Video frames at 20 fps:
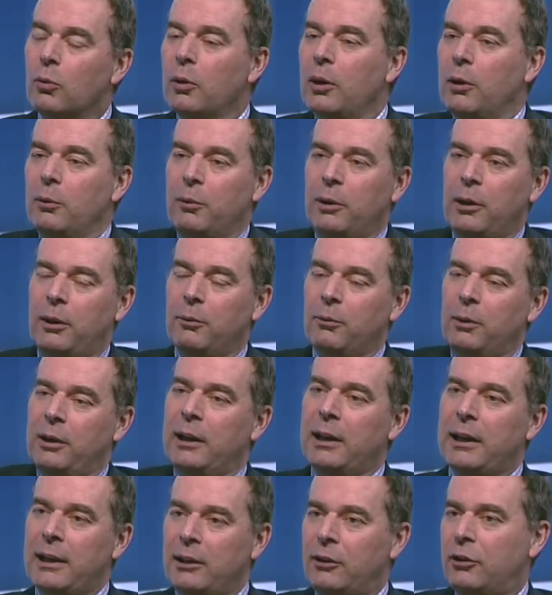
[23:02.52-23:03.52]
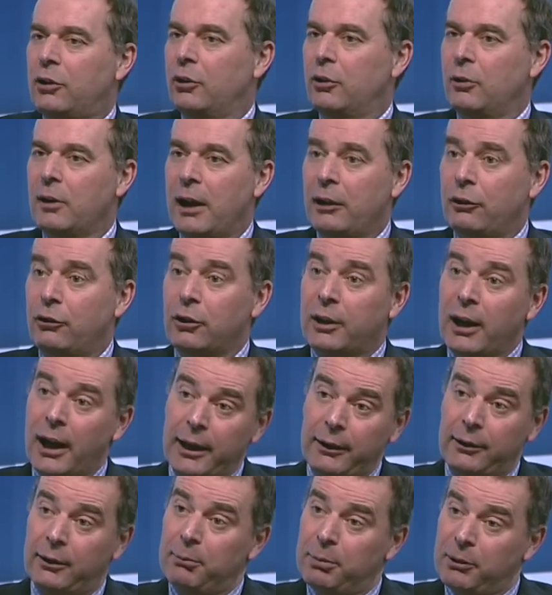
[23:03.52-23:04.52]
We need to
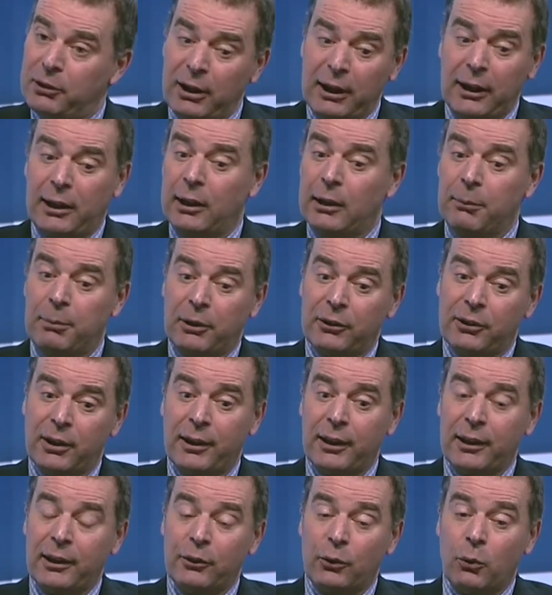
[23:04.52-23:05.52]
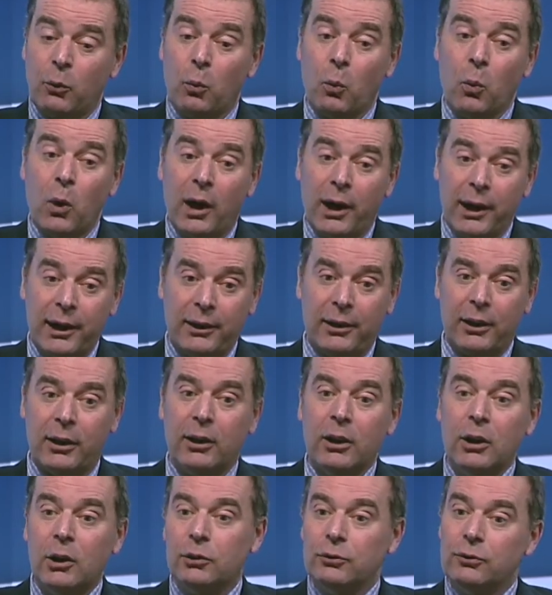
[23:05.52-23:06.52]
educate in particular, because I think there's a wider
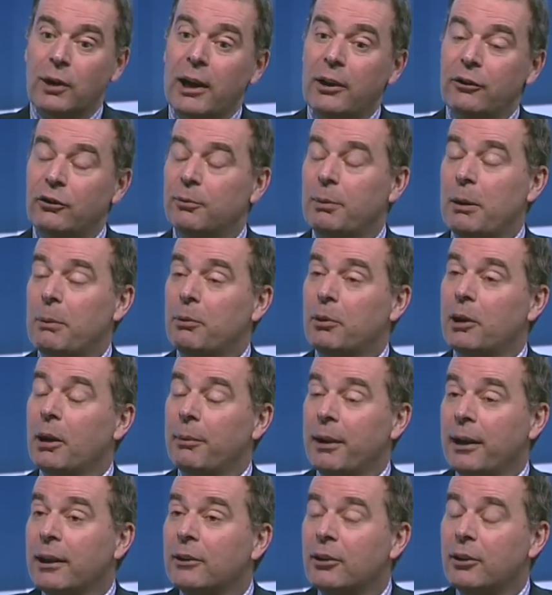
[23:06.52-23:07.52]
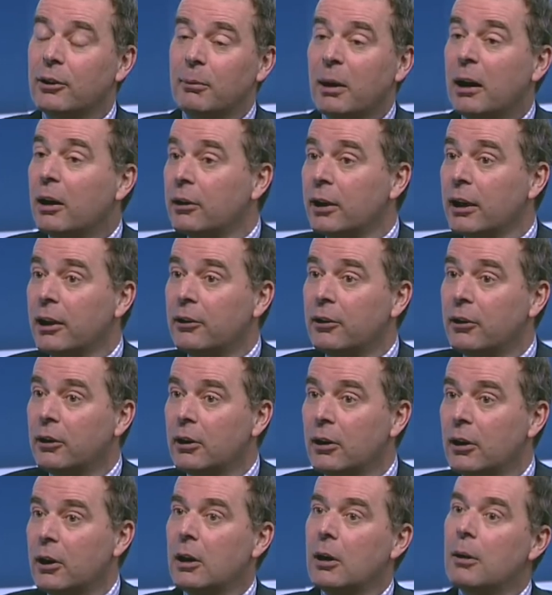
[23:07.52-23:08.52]
range of people coming into the market.
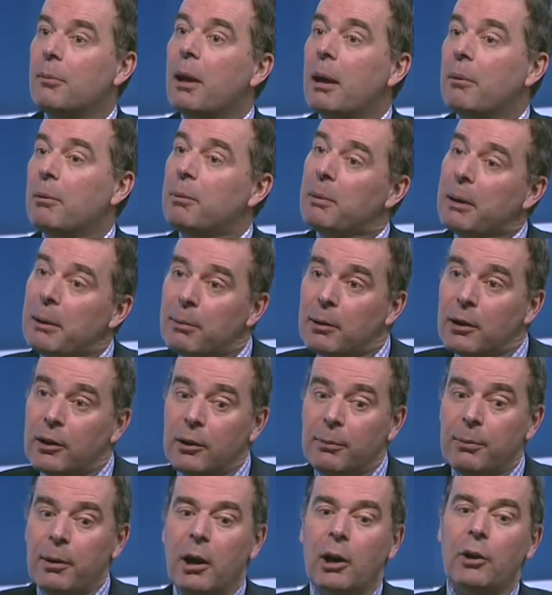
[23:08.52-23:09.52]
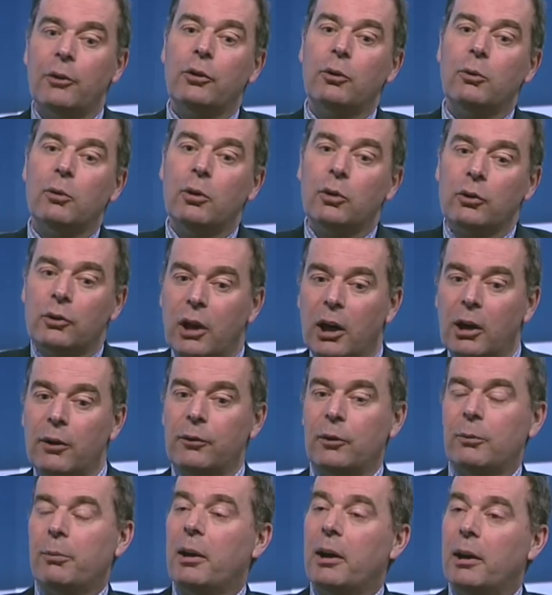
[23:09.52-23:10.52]
Maybe people in the past who were looked
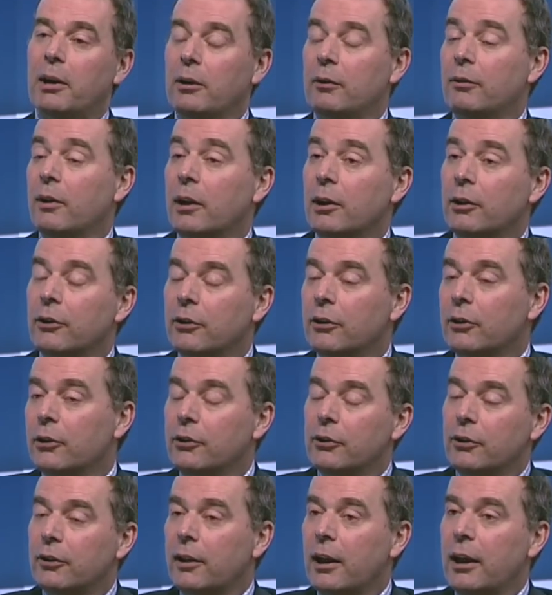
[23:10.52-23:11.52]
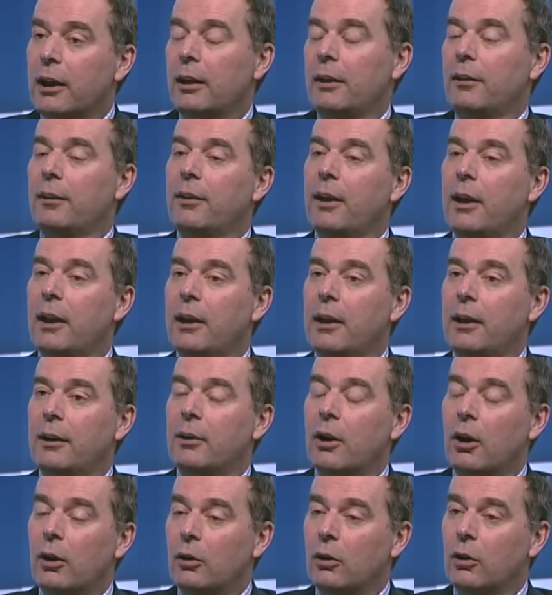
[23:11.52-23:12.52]
after by advisors and they're
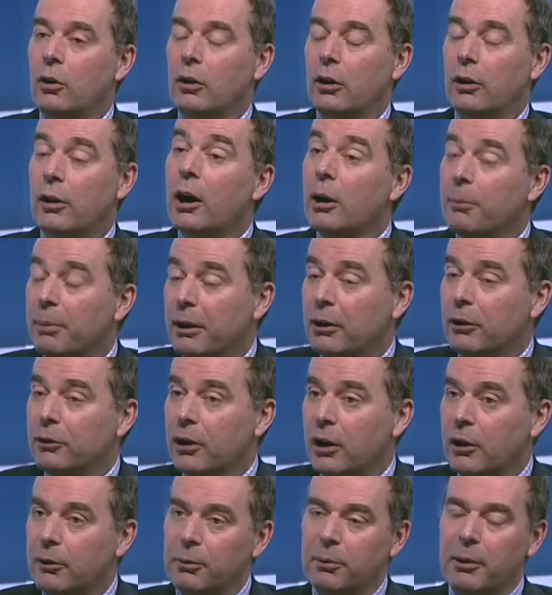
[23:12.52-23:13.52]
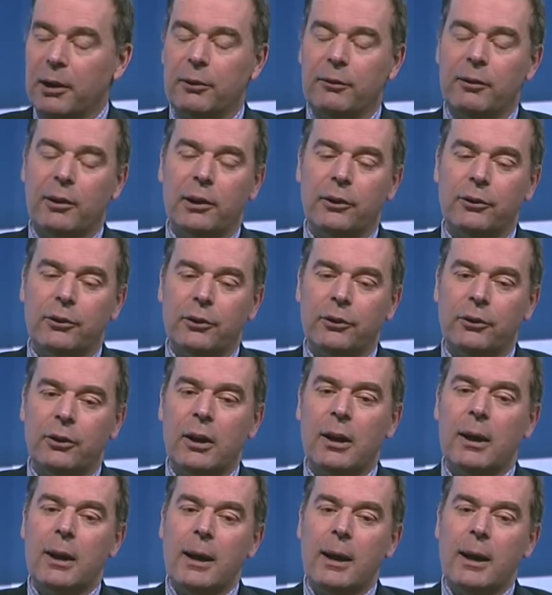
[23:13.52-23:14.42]
no longer are being looked after by advisors.